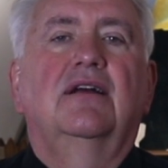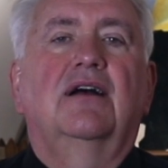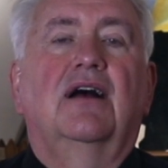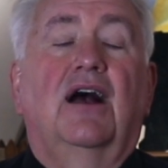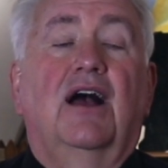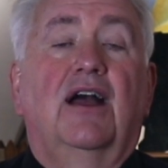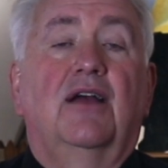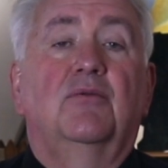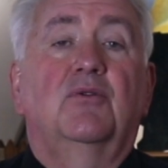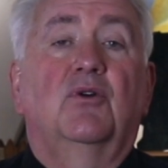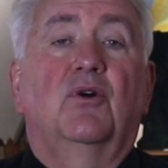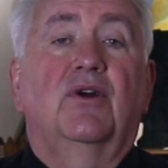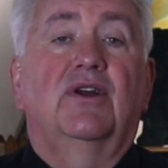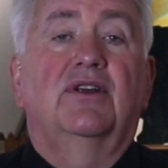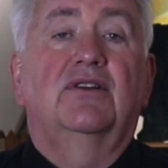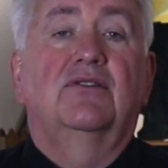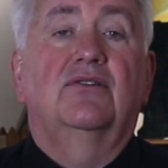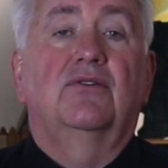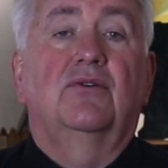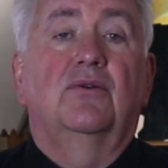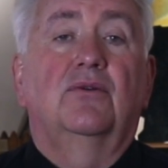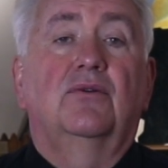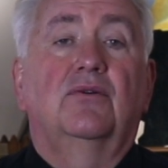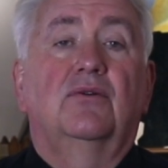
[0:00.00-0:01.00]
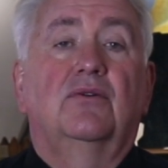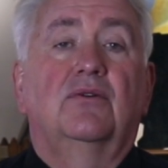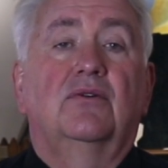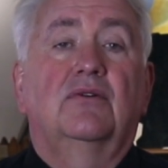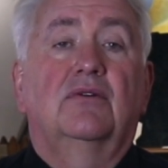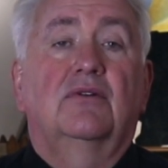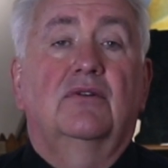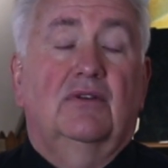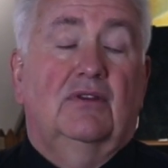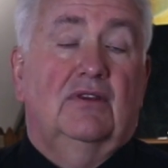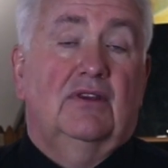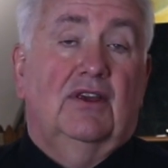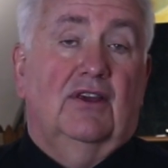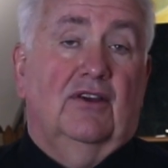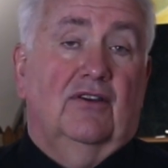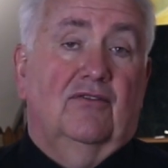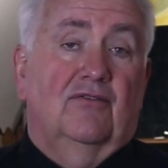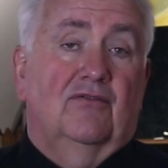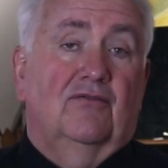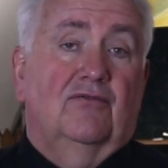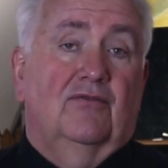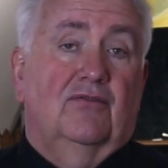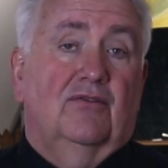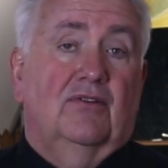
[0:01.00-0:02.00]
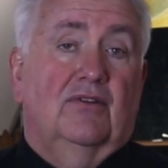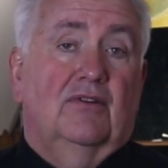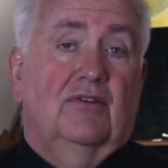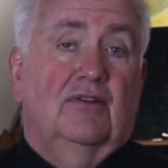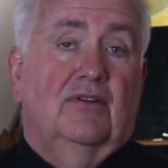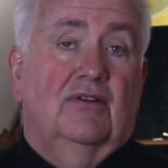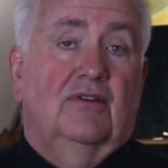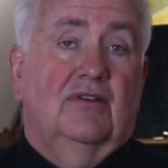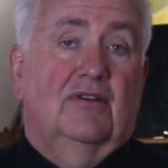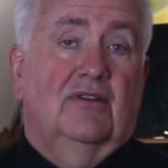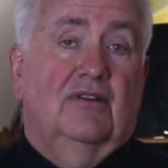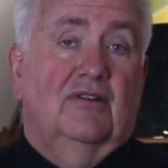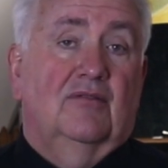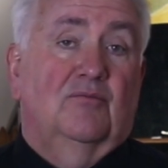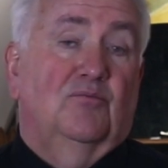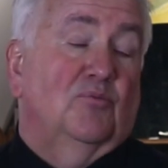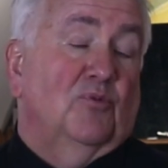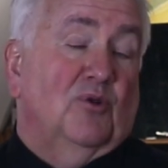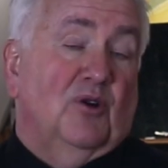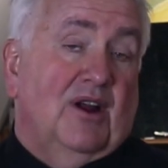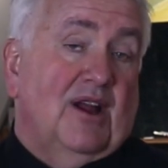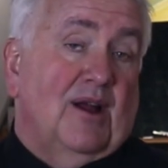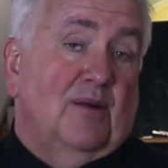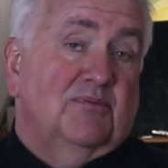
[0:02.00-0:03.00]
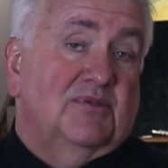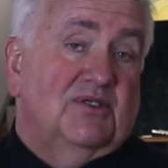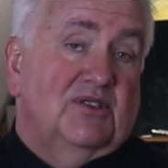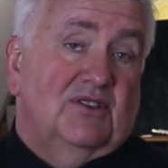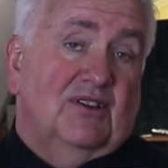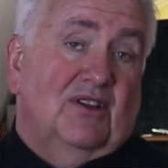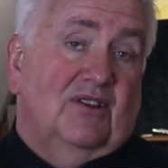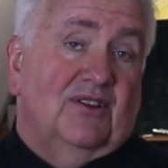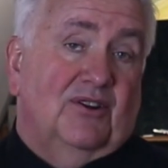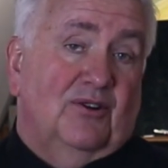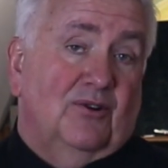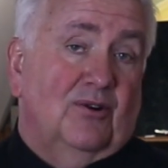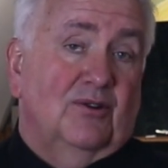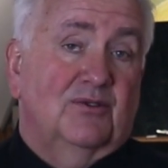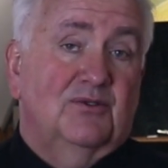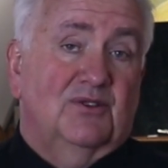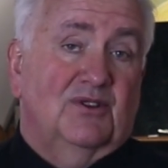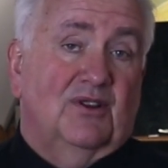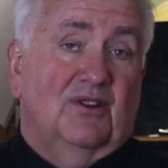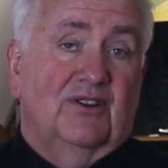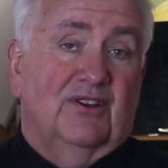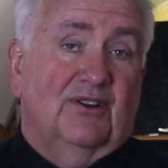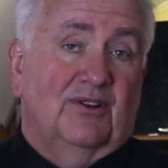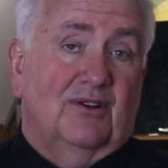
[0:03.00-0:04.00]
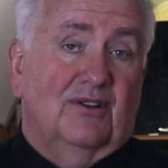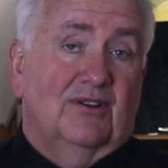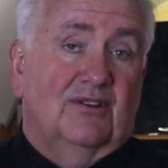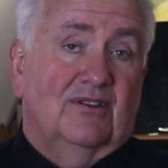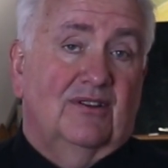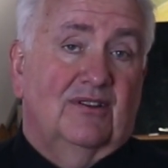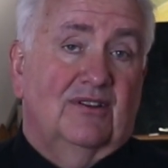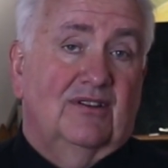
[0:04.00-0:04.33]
I am going to give perhaps till it hurts a little